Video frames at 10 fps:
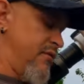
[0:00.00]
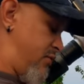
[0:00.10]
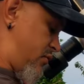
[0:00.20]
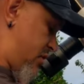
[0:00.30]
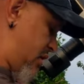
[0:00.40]

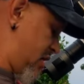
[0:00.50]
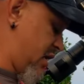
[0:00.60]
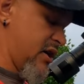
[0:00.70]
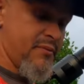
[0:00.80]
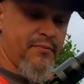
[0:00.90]
of you
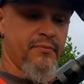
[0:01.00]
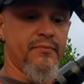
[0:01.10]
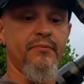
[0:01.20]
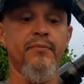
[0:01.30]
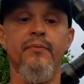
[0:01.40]
keen-eyed
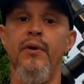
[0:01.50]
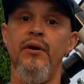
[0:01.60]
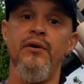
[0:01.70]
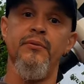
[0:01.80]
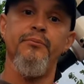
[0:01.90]

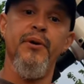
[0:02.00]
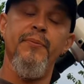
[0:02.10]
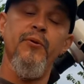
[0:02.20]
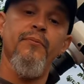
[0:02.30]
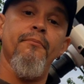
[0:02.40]

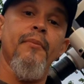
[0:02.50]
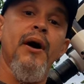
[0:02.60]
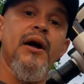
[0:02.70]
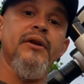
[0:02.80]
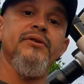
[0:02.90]
people
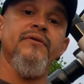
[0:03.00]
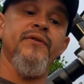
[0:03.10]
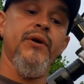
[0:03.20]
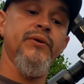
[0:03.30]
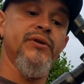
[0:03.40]
might
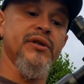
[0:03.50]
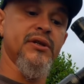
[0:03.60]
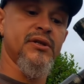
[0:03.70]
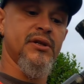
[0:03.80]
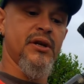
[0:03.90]
have
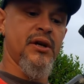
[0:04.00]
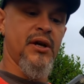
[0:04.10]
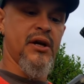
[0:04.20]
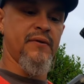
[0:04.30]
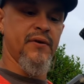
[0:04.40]
noticed
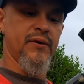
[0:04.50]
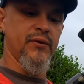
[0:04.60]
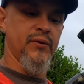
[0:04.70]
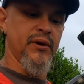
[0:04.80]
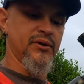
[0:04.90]
I have a
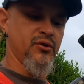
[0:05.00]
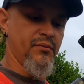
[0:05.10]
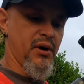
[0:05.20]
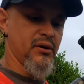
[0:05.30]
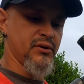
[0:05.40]
new
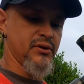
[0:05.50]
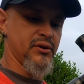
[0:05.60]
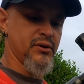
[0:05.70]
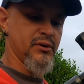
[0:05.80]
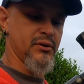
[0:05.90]
little
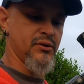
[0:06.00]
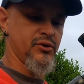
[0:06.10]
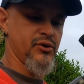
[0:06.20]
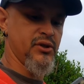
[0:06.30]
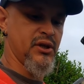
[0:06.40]
box
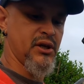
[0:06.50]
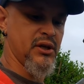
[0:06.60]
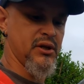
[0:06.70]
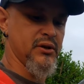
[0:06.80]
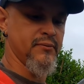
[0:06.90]
just
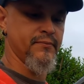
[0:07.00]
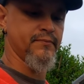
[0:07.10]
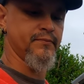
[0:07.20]
here.